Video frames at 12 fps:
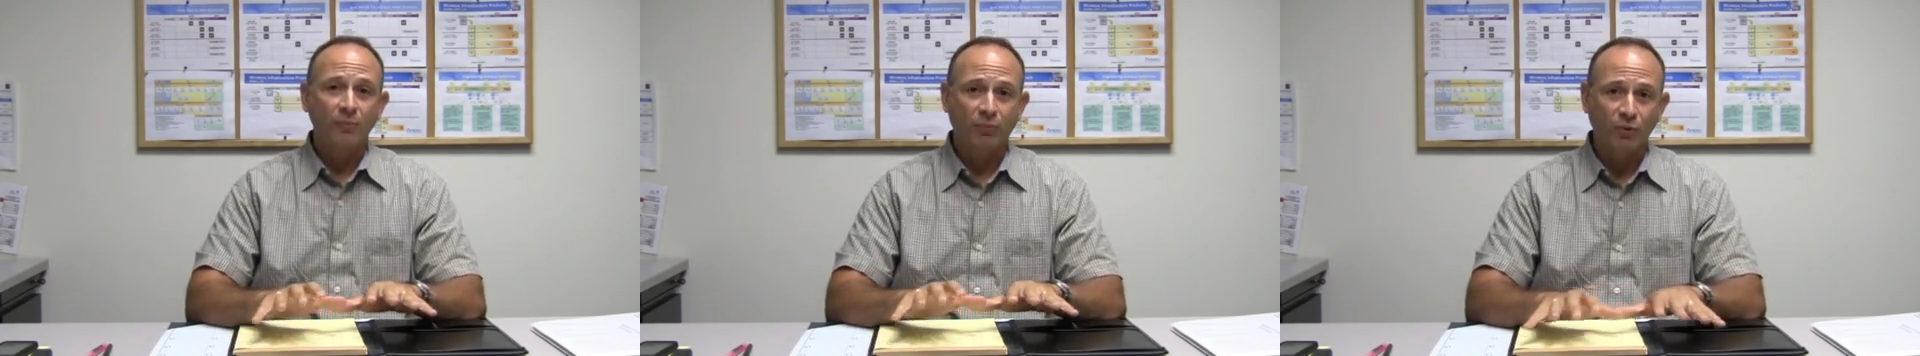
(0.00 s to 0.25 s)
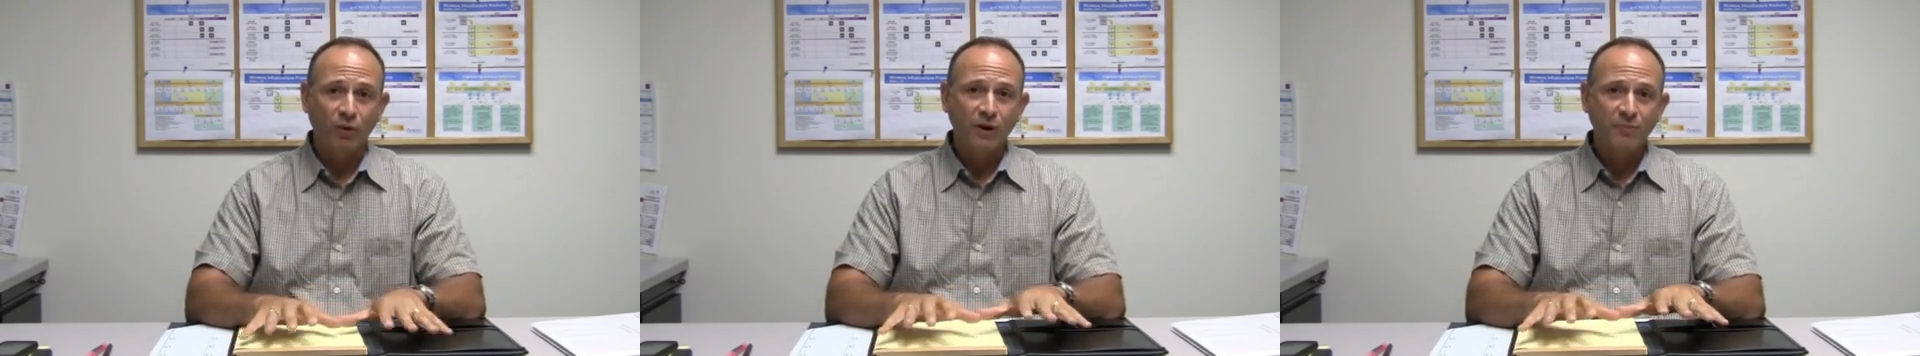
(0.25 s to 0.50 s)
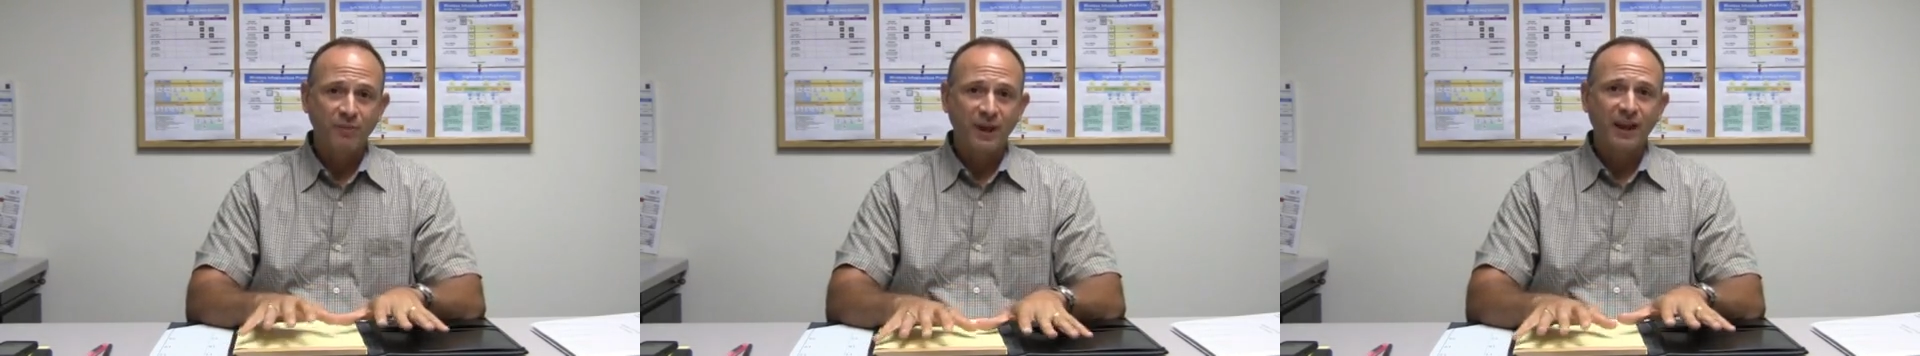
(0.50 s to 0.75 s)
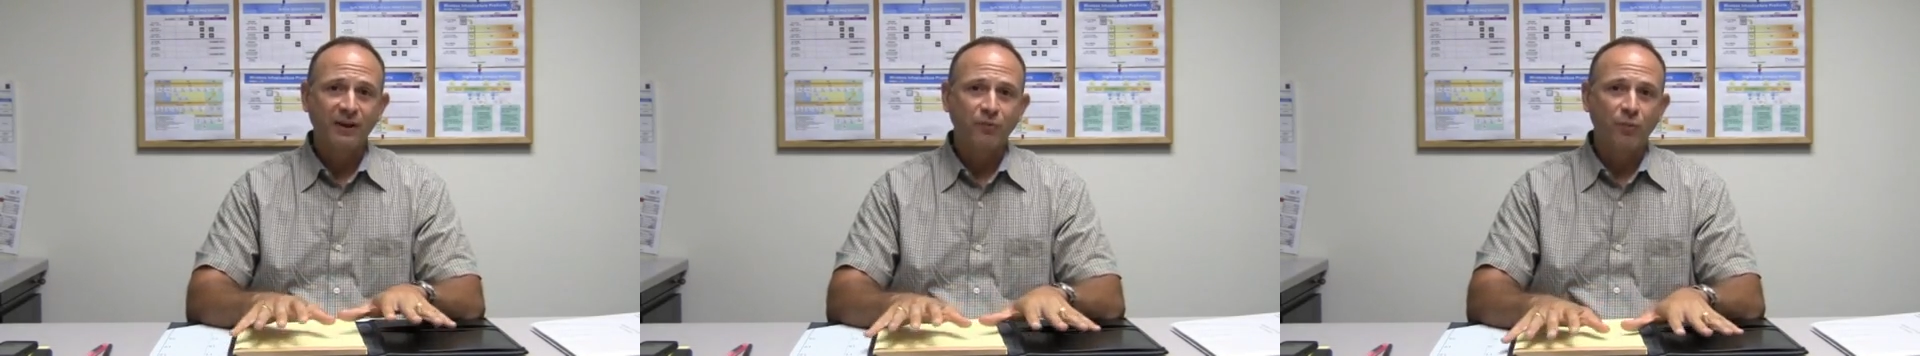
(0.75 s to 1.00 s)

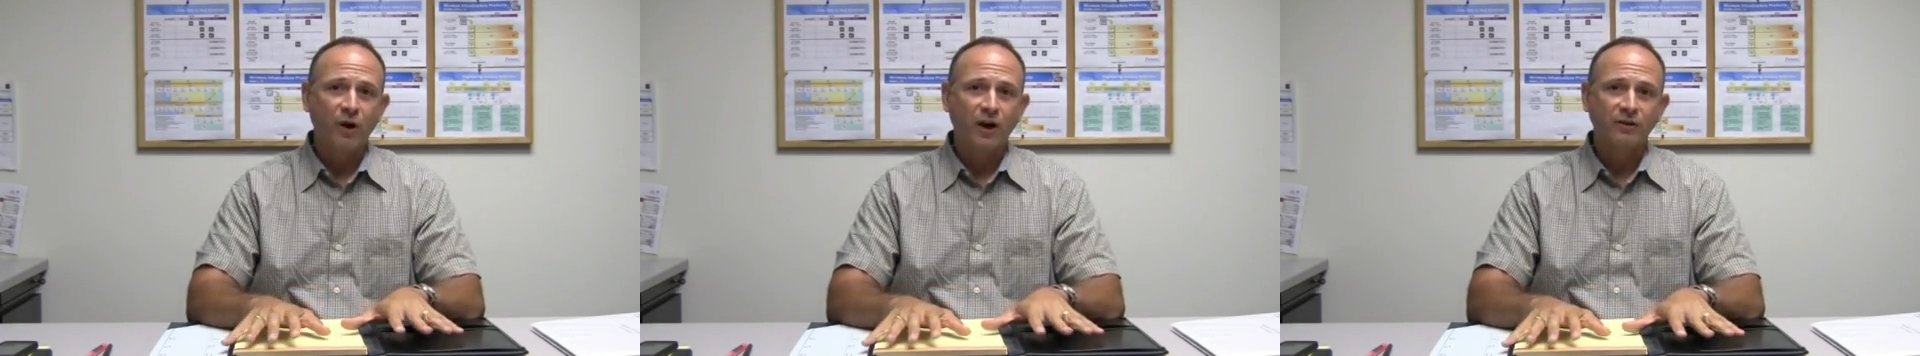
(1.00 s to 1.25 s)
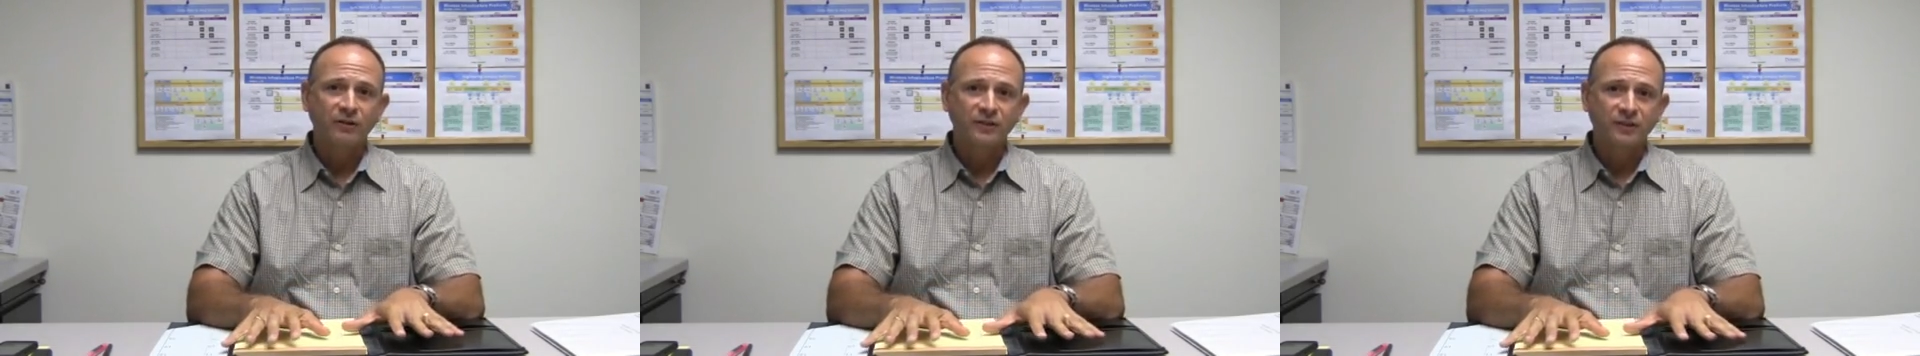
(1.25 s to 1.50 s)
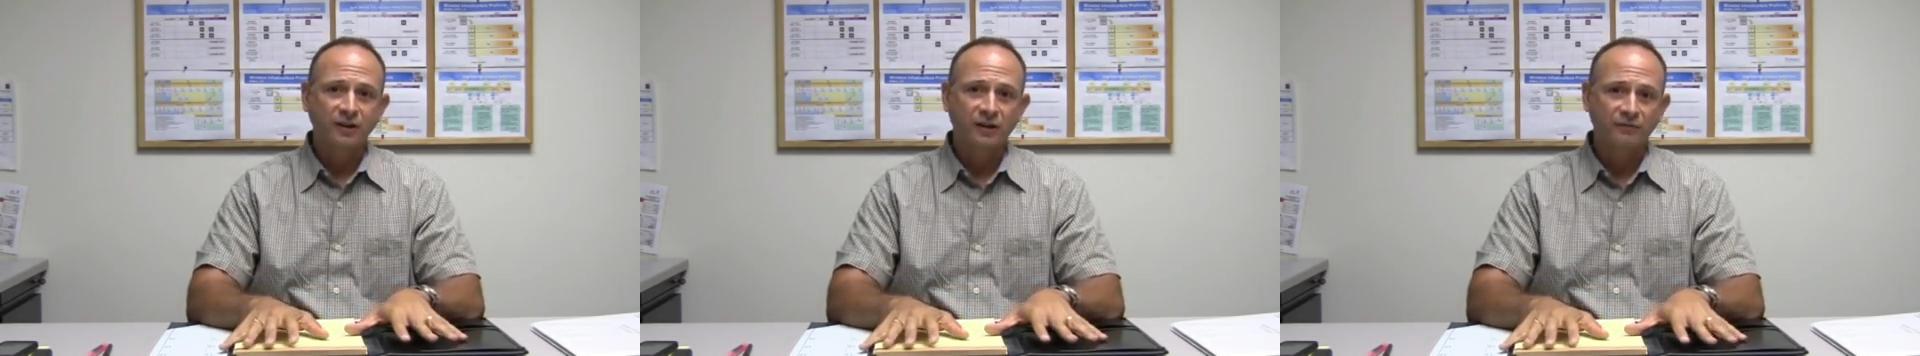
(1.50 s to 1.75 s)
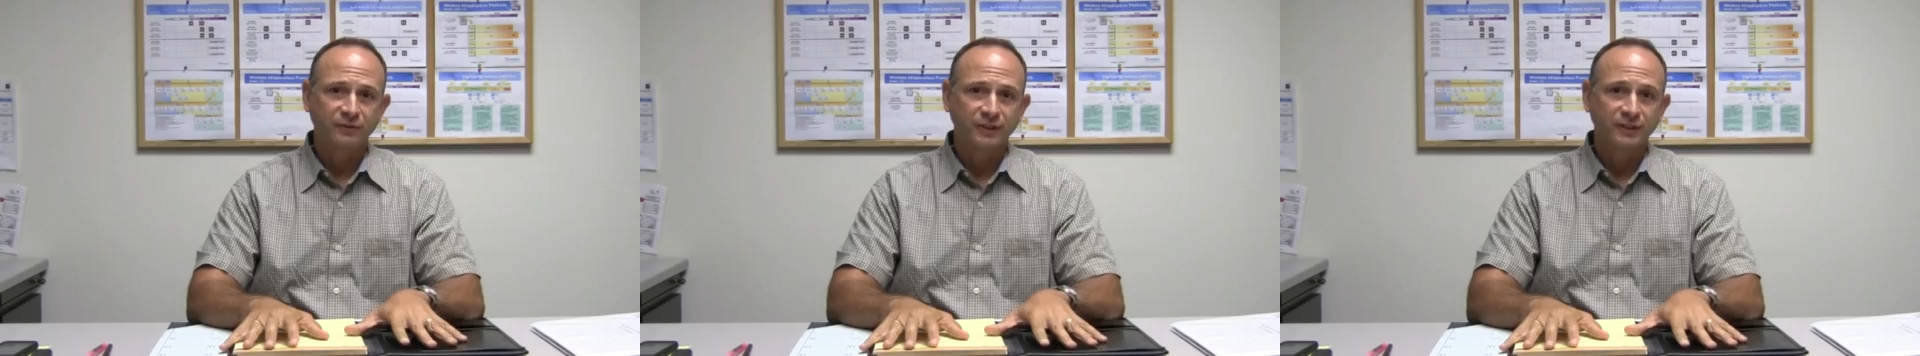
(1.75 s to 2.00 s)
broadband wireless
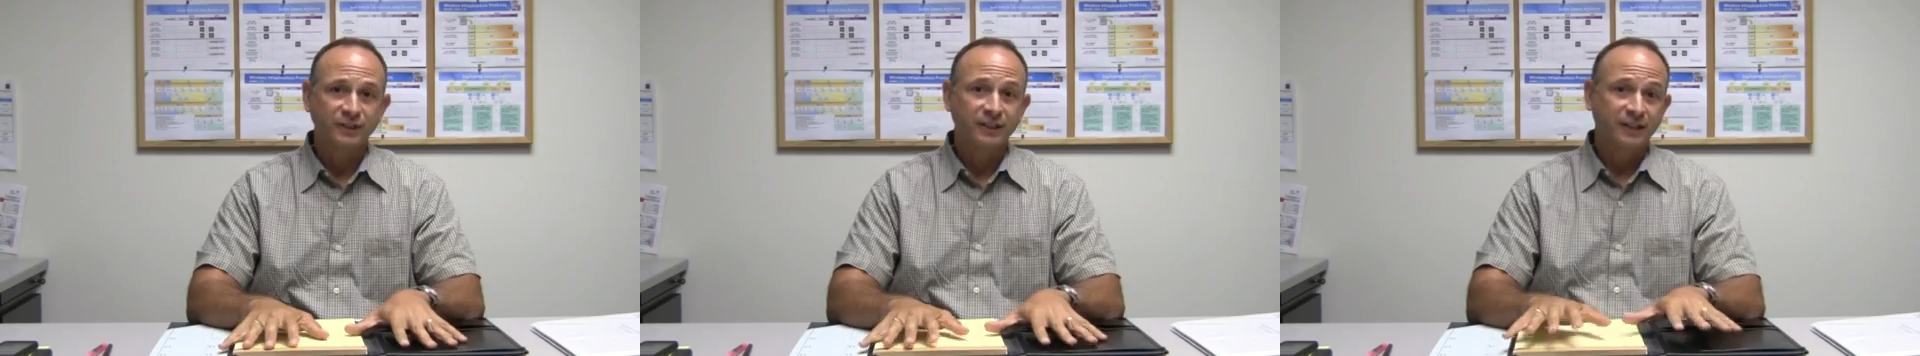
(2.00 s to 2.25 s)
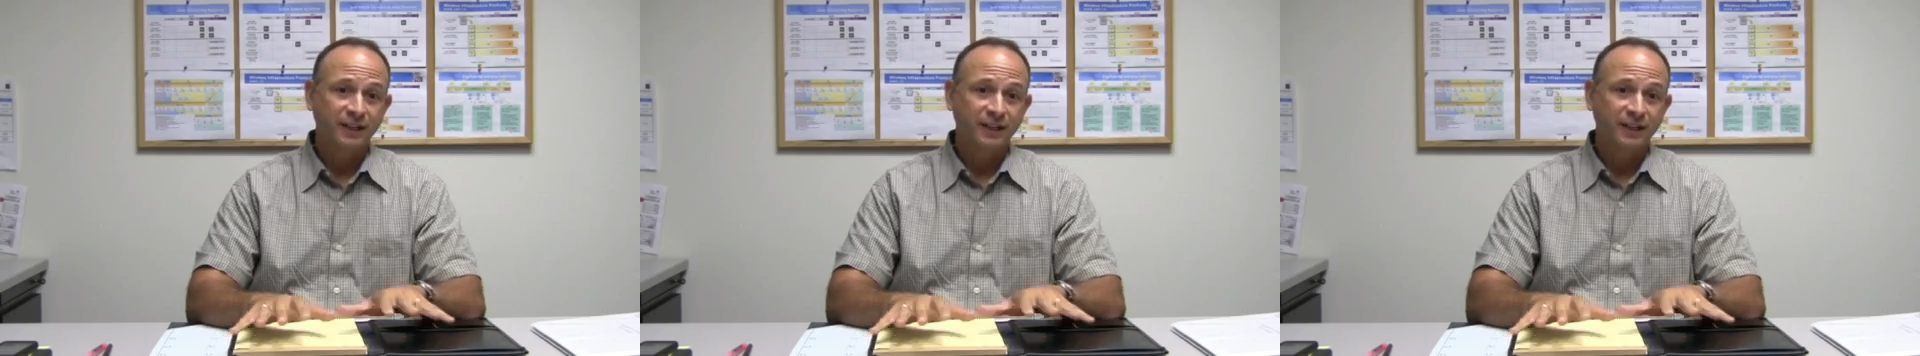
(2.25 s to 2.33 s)
coverage